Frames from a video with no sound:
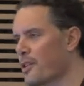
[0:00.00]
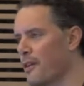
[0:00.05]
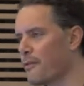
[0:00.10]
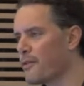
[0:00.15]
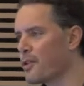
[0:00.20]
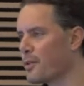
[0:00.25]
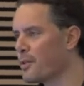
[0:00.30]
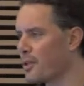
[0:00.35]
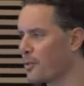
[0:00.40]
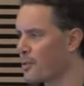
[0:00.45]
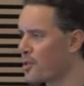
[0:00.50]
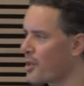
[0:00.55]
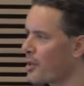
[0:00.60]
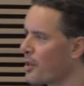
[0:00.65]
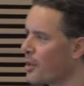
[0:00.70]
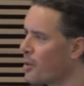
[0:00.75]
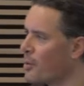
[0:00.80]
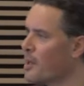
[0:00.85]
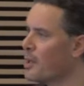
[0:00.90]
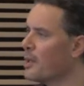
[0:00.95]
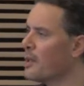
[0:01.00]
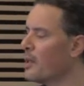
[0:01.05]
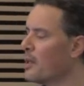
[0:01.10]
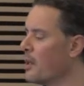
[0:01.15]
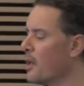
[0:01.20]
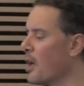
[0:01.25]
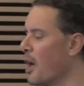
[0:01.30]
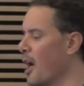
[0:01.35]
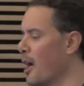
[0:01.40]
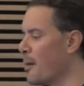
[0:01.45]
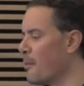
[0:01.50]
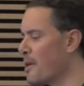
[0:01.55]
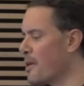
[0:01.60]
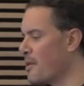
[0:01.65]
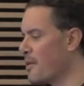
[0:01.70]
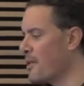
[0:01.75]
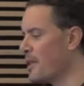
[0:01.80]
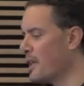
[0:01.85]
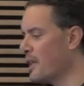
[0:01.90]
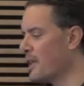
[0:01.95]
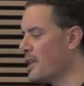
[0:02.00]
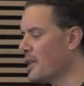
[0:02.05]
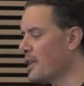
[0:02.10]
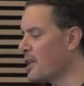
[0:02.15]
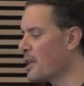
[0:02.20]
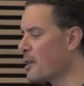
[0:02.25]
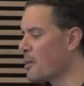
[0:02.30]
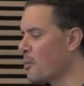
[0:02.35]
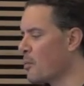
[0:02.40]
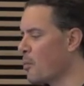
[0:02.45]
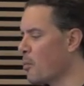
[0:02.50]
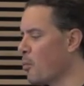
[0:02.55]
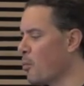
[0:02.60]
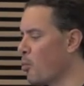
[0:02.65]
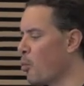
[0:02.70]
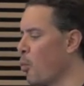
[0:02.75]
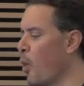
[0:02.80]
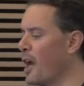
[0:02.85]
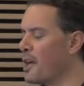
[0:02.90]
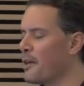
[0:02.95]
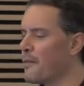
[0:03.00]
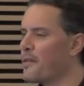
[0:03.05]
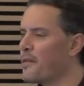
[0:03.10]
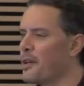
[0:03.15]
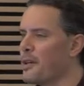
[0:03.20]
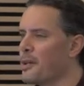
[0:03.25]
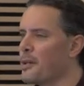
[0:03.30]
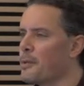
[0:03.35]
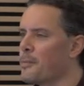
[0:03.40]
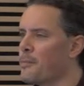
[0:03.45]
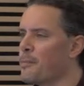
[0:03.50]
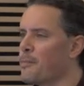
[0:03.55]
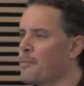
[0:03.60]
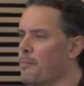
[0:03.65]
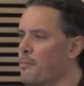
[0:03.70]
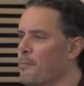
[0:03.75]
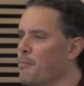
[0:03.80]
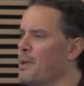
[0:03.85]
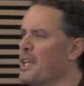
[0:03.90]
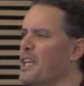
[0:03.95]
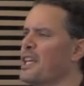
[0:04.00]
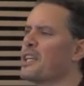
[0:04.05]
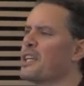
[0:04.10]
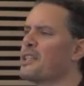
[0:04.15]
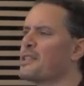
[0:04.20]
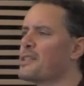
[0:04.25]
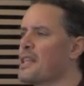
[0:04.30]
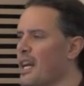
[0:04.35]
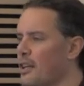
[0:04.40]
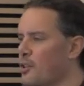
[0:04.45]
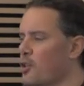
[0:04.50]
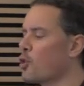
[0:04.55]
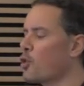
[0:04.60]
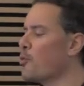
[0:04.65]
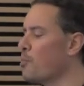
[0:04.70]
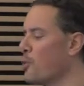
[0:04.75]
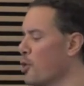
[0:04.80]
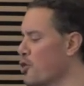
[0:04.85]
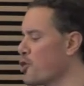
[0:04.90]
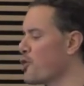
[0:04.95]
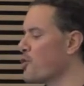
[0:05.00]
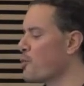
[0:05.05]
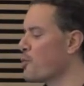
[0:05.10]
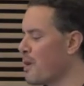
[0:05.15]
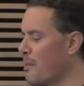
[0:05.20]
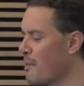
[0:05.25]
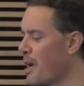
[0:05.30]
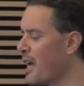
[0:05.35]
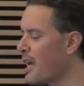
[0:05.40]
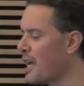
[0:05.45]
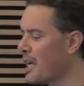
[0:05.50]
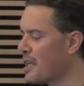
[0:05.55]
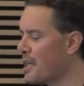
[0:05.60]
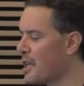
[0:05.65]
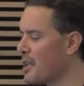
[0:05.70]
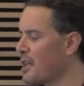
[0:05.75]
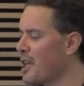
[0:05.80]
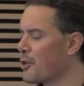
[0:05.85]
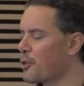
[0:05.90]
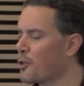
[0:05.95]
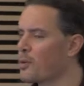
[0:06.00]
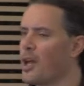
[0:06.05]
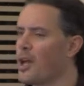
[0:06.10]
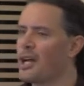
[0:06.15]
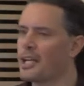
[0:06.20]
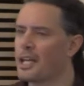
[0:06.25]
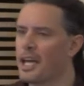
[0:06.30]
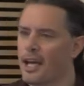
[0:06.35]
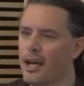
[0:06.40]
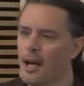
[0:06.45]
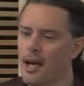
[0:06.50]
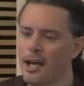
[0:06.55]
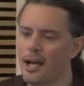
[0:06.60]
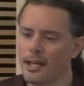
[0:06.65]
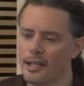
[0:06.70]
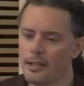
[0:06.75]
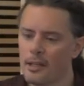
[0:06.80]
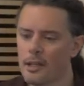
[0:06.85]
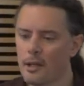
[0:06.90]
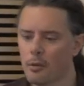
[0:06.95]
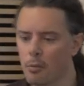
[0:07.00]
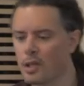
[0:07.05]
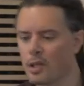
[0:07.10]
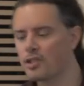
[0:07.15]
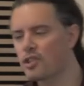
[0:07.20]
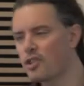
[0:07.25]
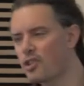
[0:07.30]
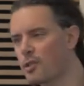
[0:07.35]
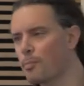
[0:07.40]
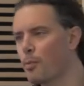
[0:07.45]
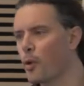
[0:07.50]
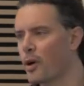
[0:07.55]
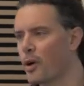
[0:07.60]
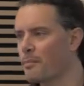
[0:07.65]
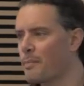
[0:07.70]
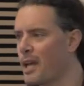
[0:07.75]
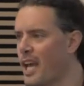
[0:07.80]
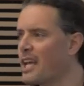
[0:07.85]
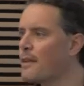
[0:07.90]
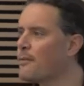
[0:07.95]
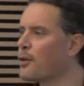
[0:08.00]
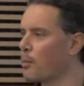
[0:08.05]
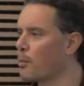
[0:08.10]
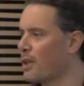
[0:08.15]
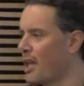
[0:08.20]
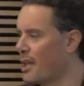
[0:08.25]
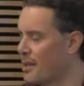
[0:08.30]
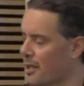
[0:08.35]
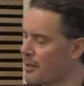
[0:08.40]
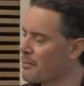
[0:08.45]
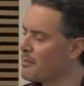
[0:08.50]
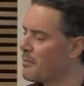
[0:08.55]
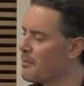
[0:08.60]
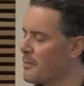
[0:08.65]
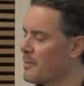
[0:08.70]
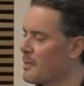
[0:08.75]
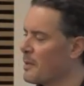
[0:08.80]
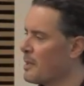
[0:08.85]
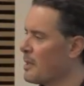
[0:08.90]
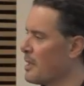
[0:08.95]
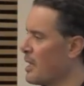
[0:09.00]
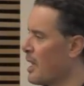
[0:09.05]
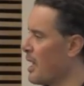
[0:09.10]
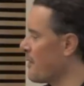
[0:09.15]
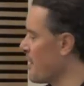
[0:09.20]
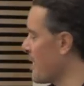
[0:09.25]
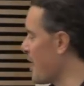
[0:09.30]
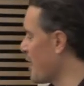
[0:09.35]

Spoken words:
a few years ago, one of the big technical pushes we made in the underlying AI was to support behavior blending. And the